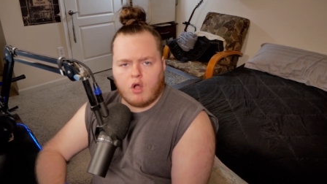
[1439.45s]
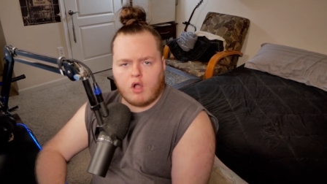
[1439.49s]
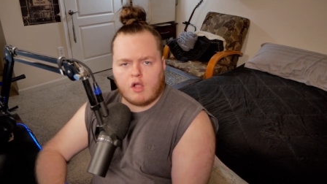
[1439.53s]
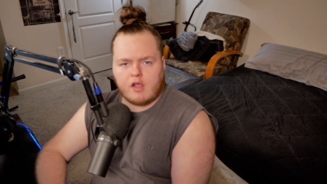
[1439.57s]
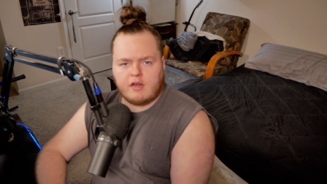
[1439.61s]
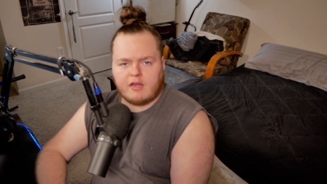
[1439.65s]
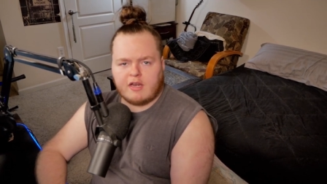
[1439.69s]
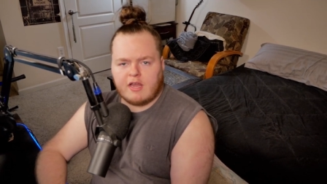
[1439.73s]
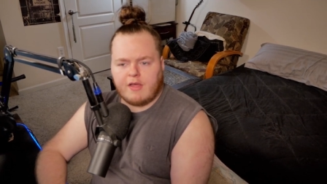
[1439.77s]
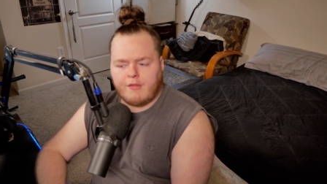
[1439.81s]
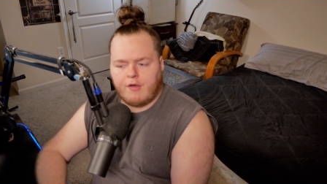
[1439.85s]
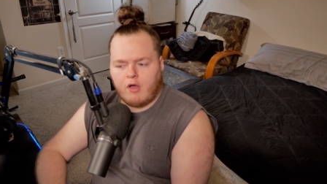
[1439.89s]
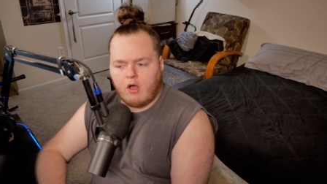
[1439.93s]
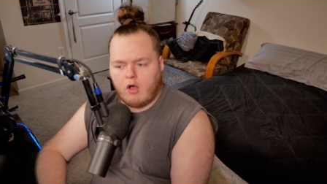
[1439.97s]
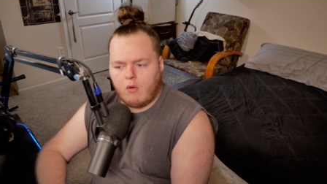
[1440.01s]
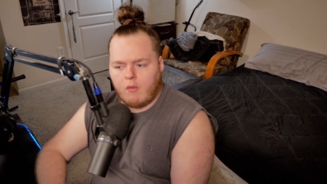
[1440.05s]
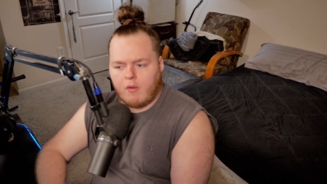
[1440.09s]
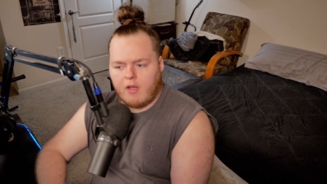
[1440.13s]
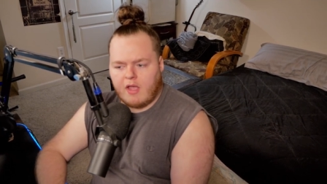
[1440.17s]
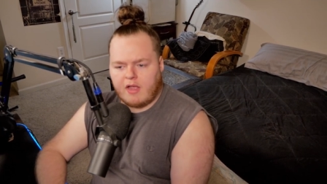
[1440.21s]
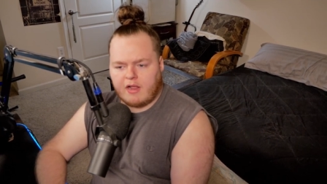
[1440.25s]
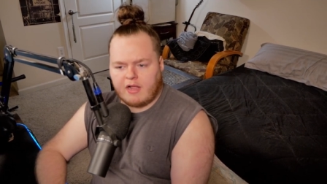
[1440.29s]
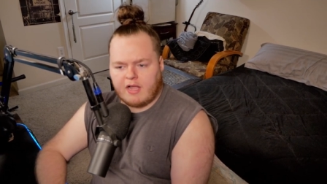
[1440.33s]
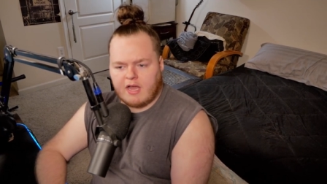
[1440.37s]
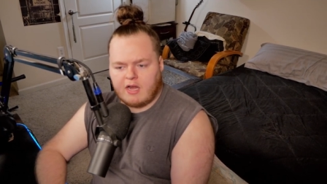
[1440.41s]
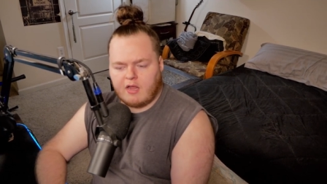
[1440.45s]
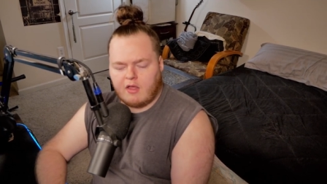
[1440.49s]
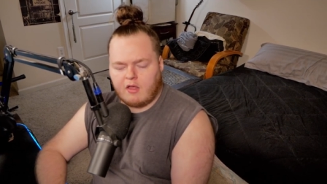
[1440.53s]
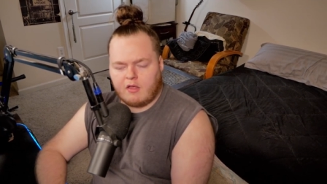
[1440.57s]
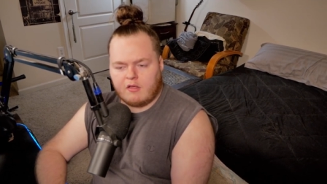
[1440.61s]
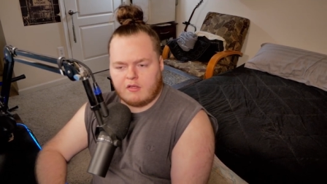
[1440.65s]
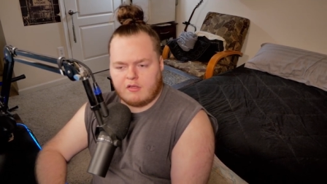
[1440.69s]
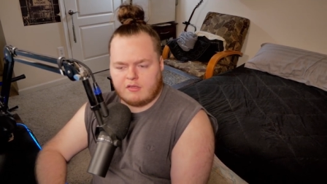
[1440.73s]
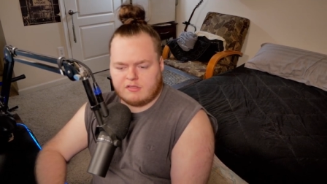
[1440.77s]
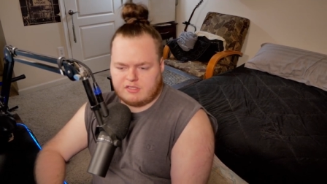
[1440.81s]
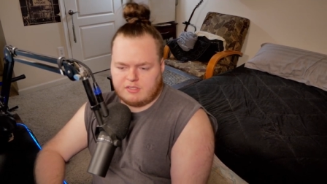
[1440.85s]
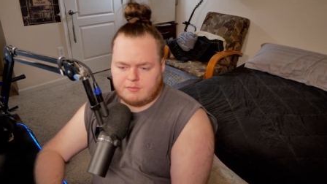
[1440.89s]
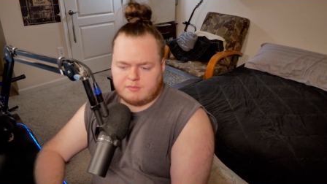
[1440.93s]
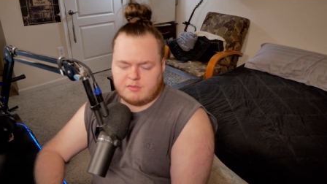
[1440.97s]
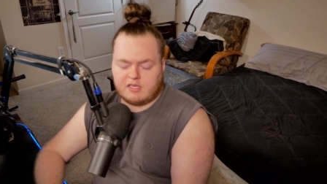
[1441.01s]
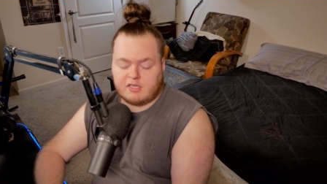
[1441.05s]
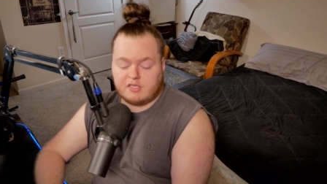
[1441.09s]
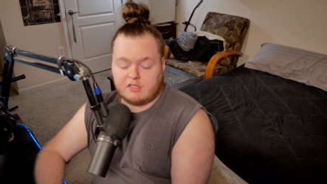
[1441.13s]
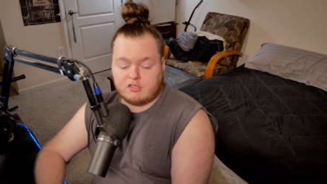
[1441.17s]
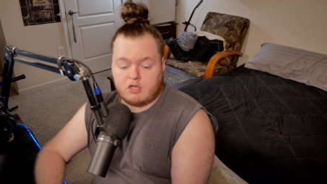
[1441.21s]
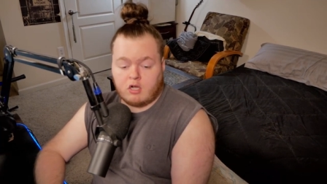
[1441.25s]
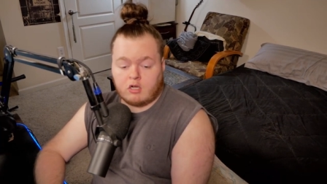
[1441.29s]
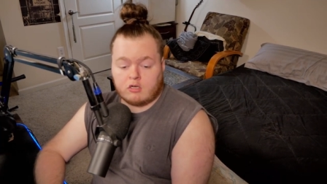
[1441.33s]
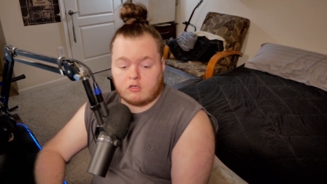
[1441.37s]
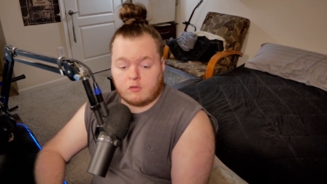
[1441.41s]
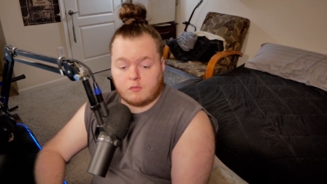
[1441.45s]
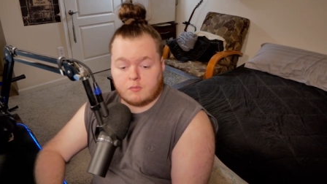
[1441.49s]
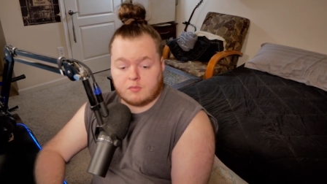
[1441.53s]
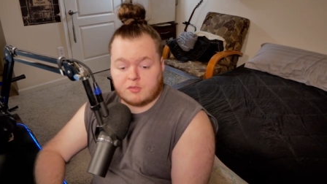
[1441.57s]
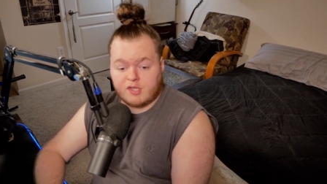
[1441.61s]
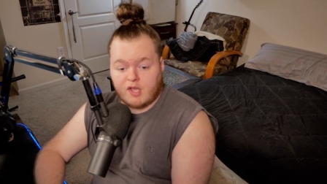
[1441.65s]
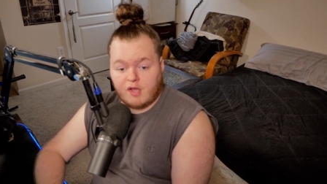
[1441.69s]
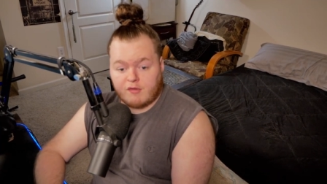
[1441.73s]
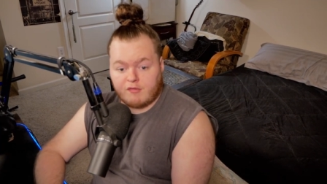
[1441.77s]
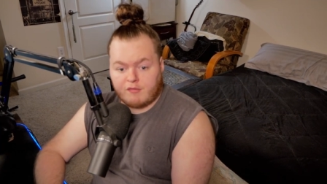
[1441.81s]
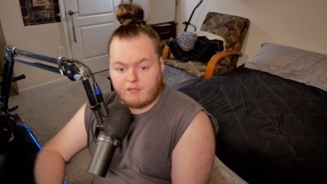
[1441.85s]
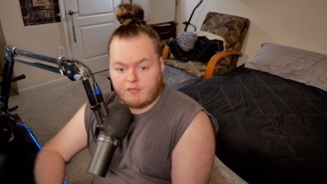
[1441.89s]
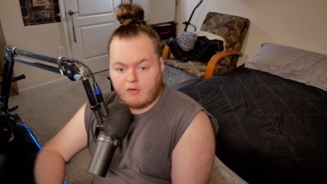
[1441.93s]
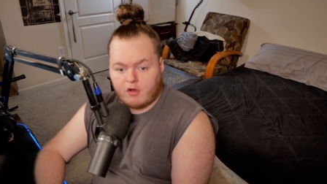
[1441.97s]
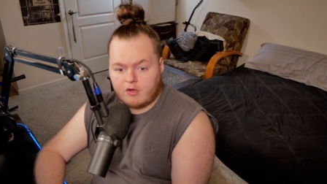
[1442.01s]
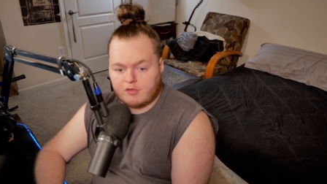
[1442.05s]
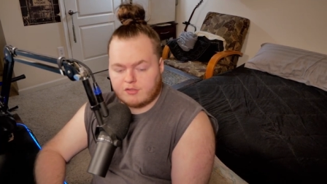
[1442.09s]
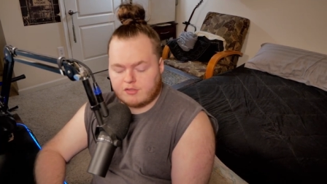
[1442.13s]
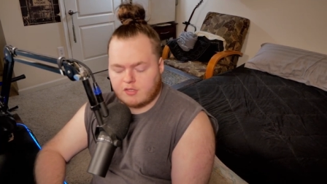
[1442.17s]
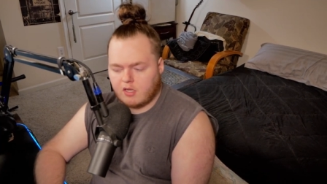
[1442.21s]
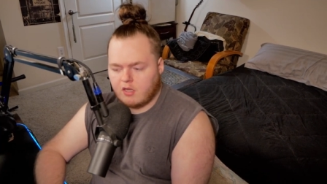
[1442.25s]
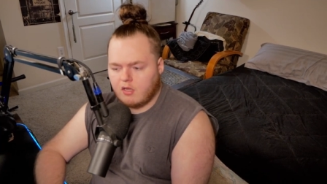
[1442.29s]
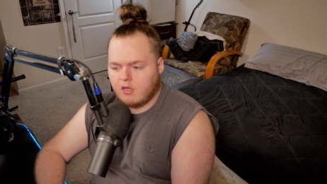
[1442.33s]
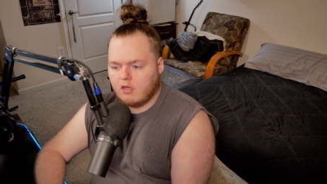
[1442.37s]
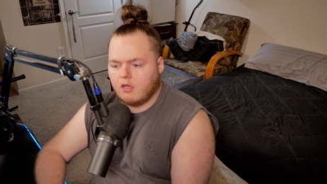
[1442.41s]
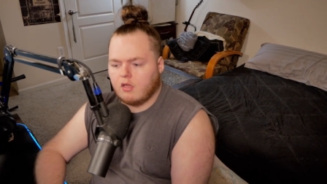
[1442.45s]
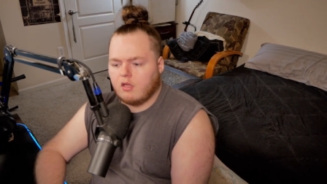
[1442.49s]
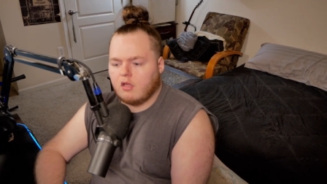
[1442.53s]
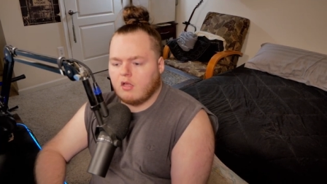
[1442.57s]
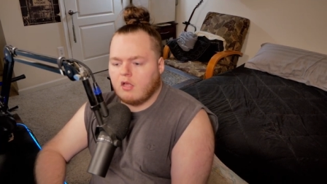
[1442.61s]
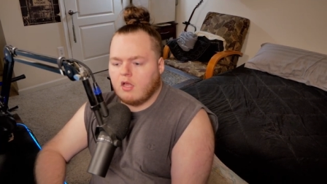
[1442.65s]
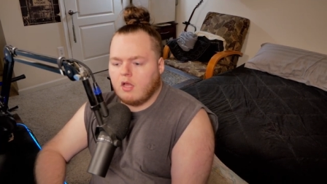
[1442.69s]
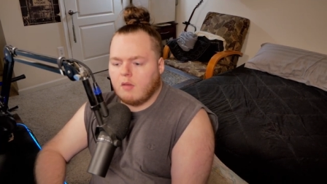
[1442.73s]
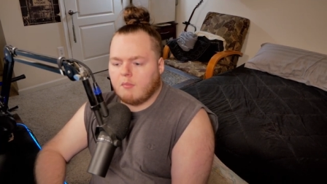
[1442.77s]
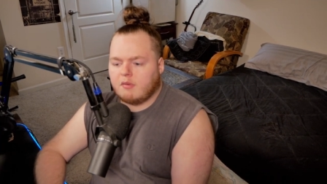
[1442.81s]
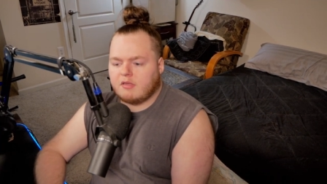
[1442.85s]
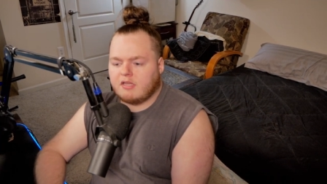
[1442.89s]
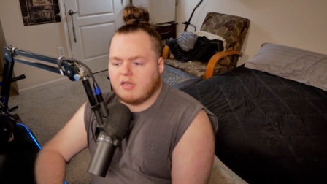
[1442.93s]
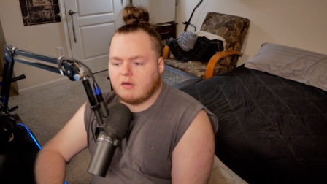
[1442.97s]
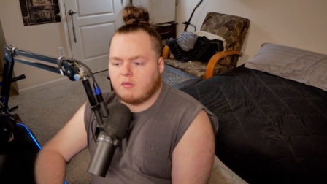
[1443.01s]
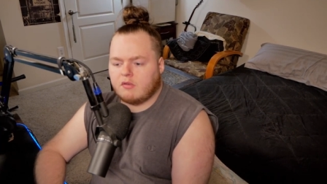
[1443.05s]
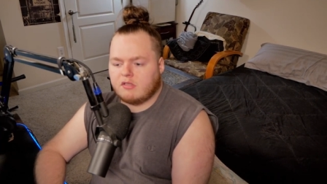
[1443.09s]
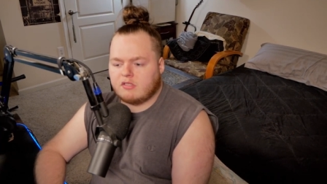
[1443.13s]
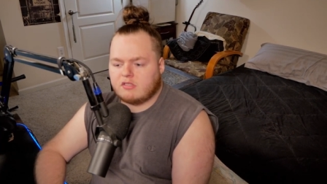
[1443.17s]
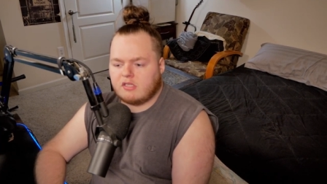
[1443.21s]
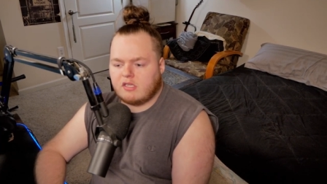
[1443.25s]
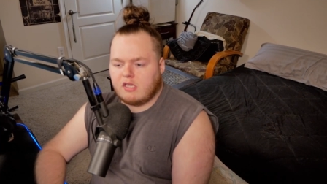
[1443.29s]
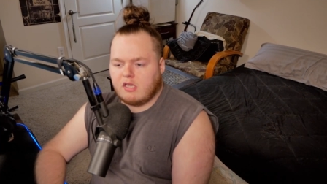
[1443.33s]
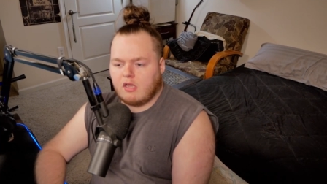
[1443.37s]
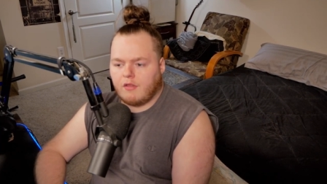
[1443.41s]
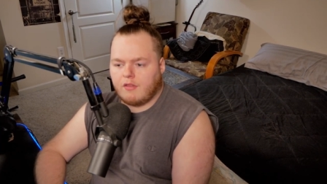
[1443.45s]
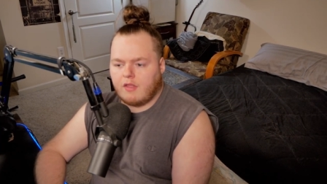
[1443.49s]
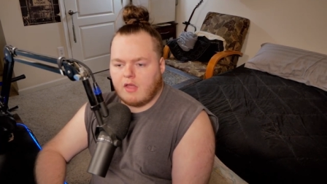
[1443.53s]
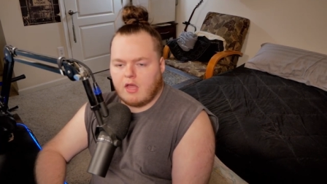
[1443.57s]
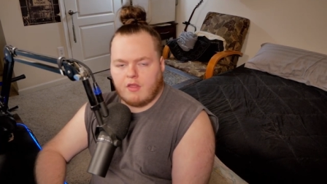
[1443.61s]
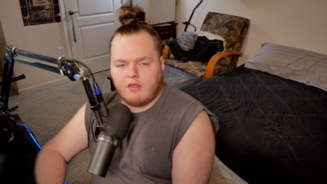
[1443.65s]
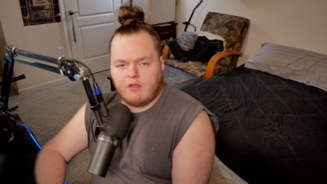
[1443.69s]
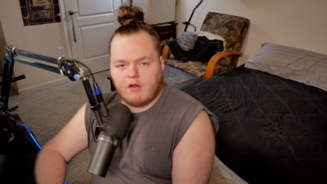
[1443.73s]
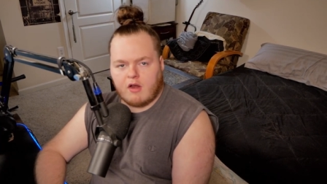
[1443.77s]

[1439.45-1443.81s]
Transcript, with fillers: walking down the hallway and kind of, it seems like he's talking to himself at first. But then we see on the